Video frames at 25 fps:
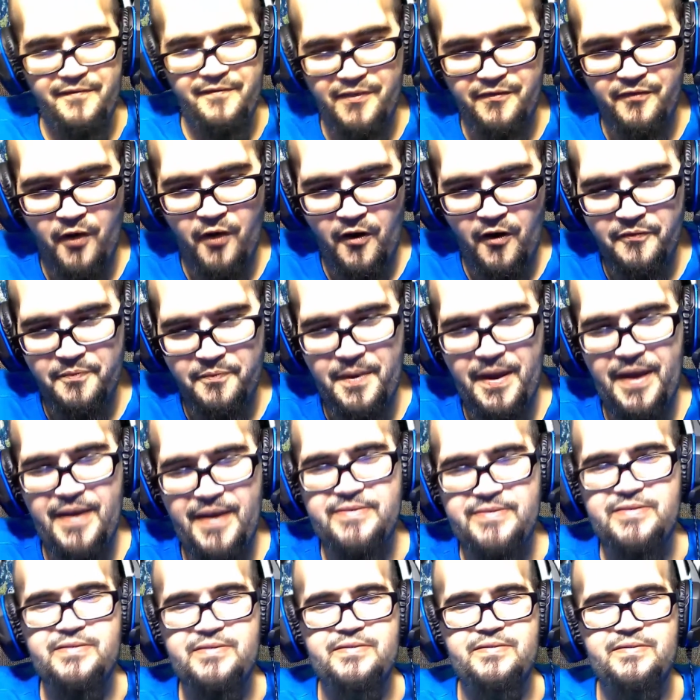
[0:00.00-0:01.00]
evolved
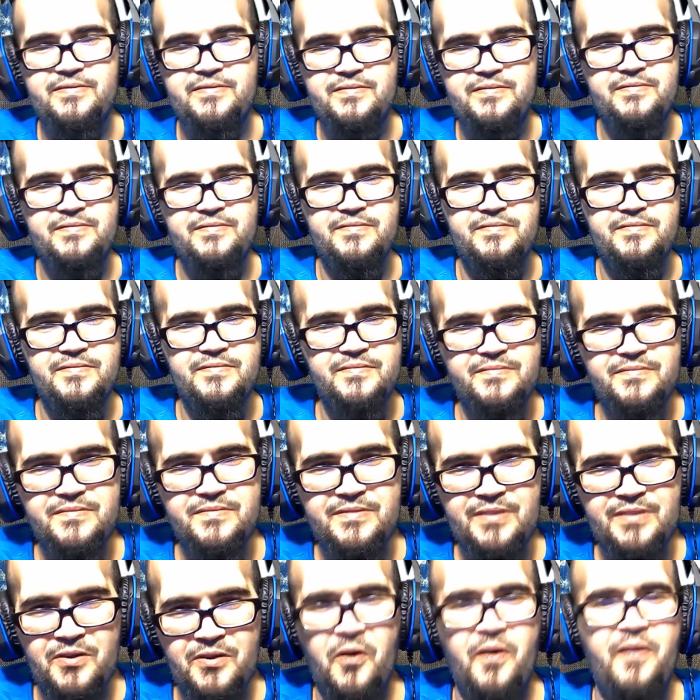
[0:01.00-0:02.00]
past,
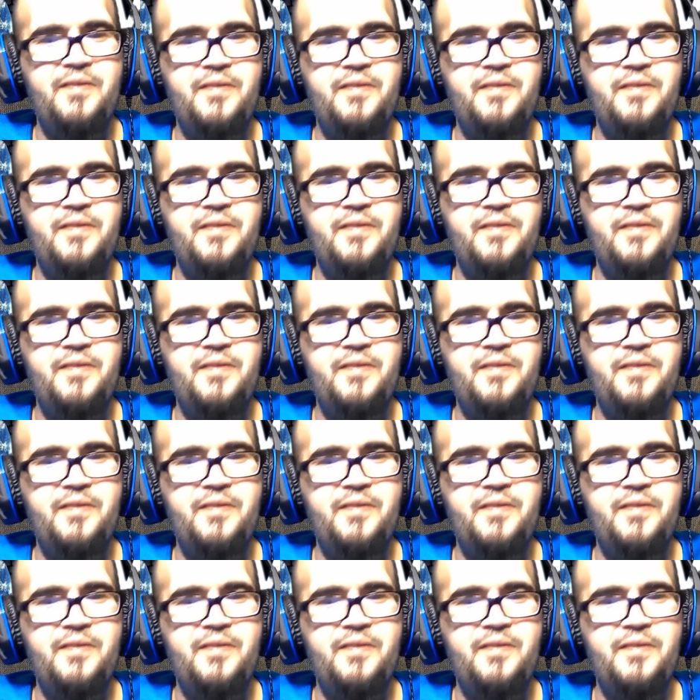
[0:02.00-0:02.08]
you